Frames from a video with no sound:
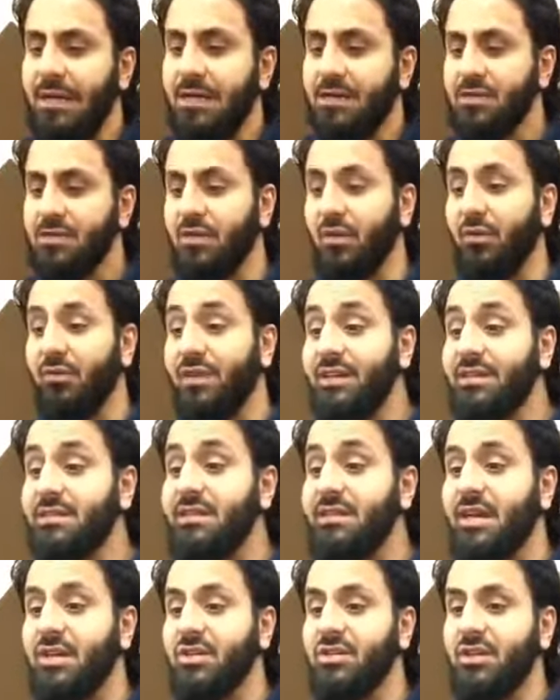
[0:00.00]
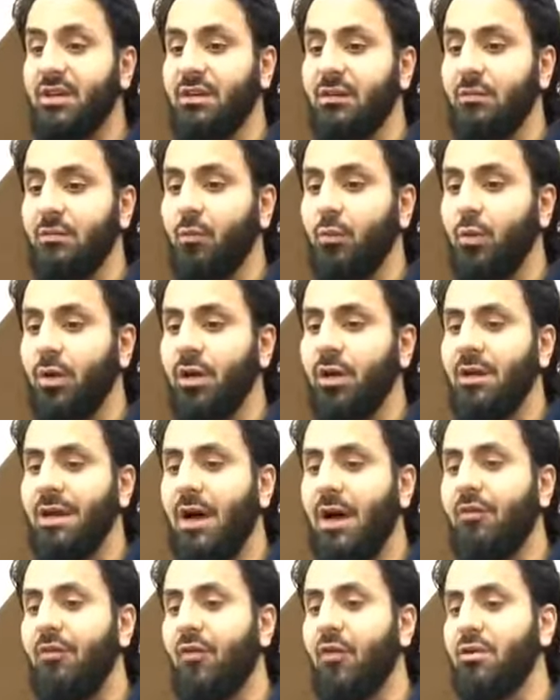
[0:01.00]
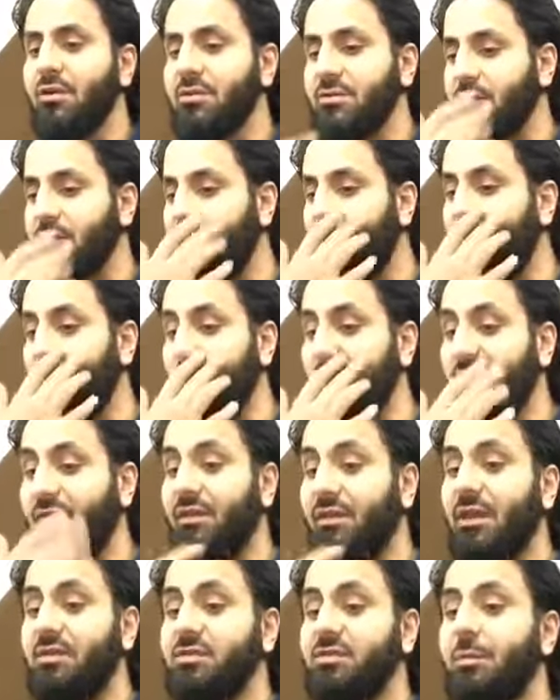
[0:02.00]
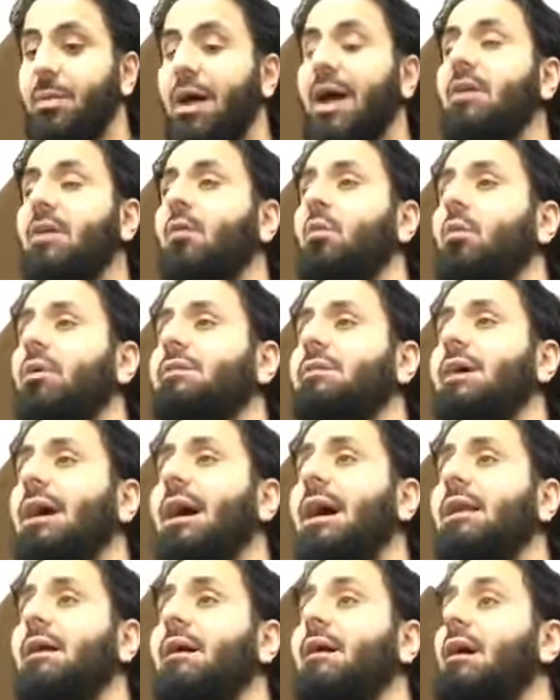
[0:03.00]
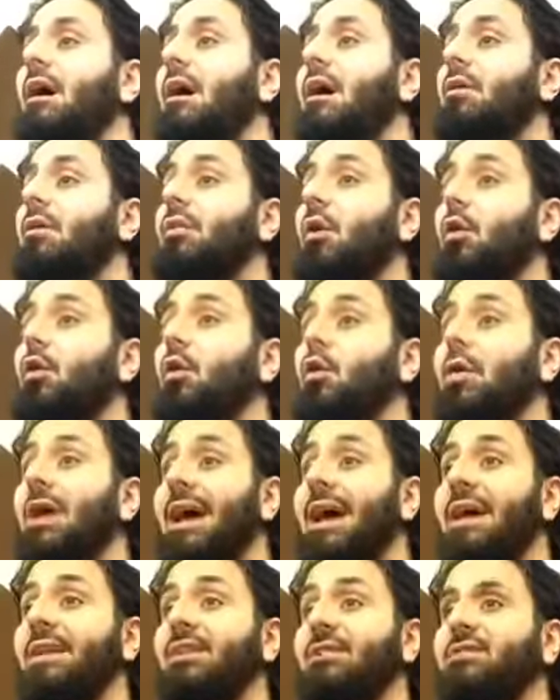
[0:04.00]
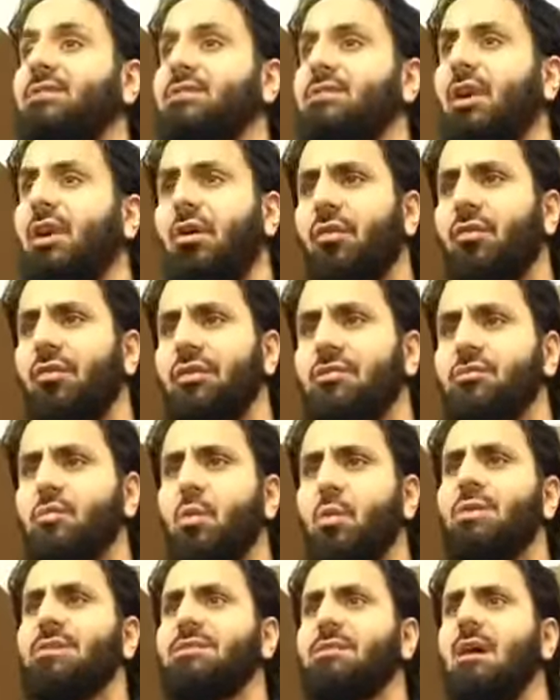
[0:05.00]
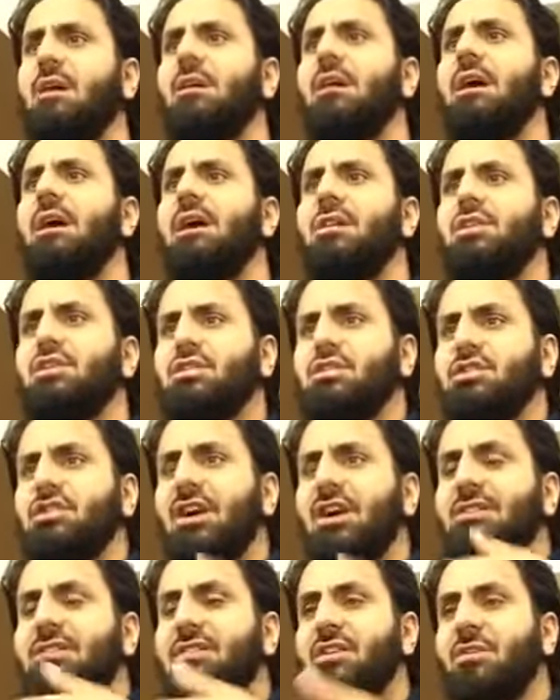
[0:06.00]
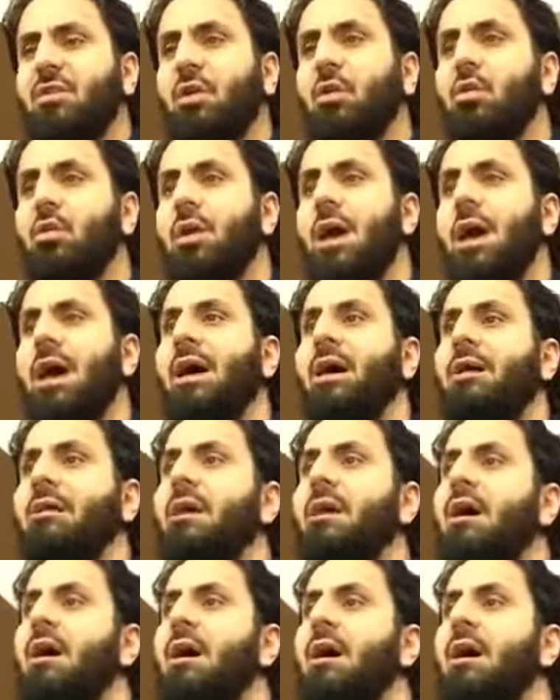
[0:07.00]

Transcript: So this section, we're going to now focus on the book of Allah subhanahu wa ta'ala, the Quran itself. This is where we start discussing the Quran.